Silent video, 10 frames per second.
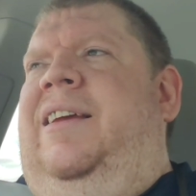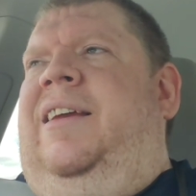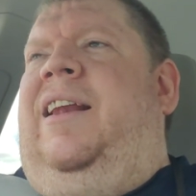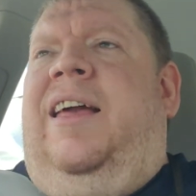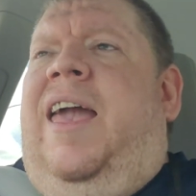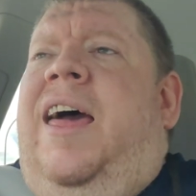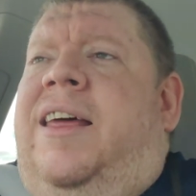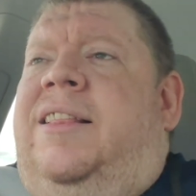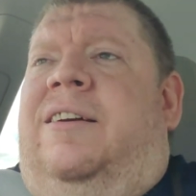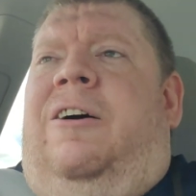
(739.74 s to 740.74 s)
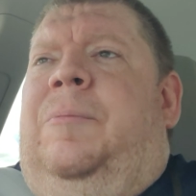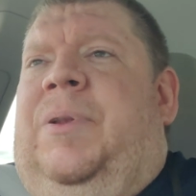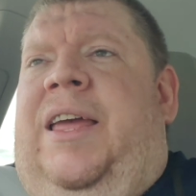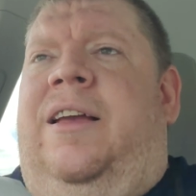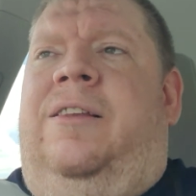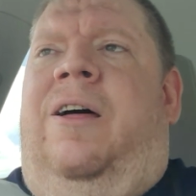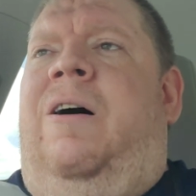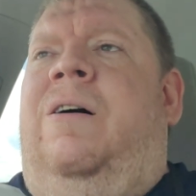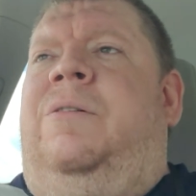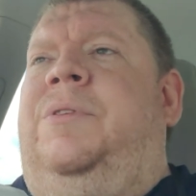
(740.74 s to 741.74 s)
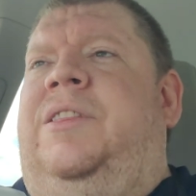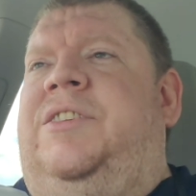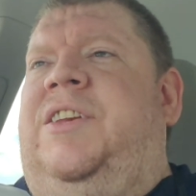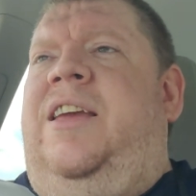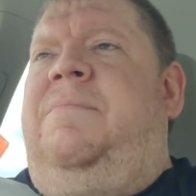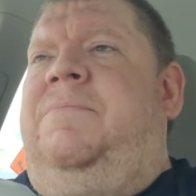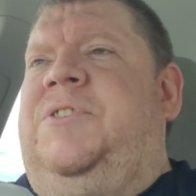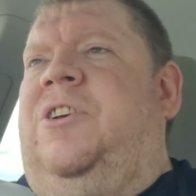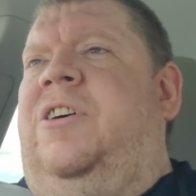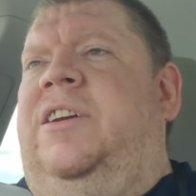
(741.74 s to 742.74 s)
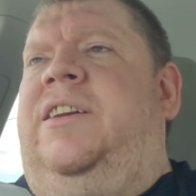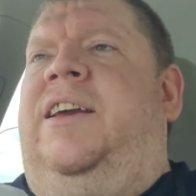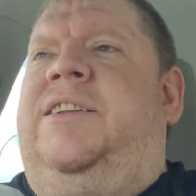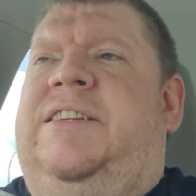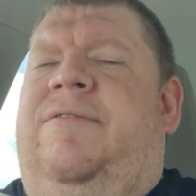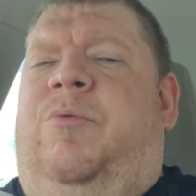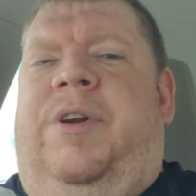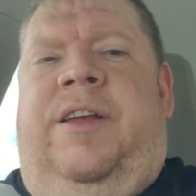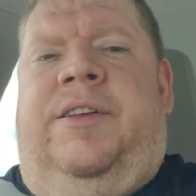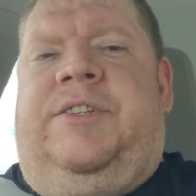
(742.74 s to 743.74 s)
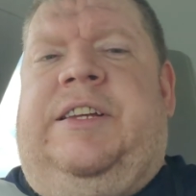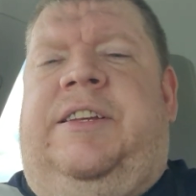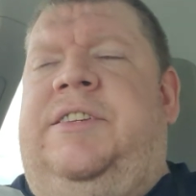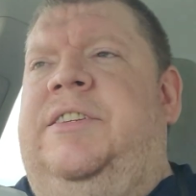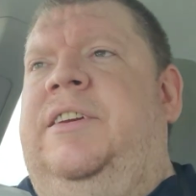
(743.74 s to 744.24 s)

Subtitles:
And I get it, they're all playing along with the same song and dance everyone else is.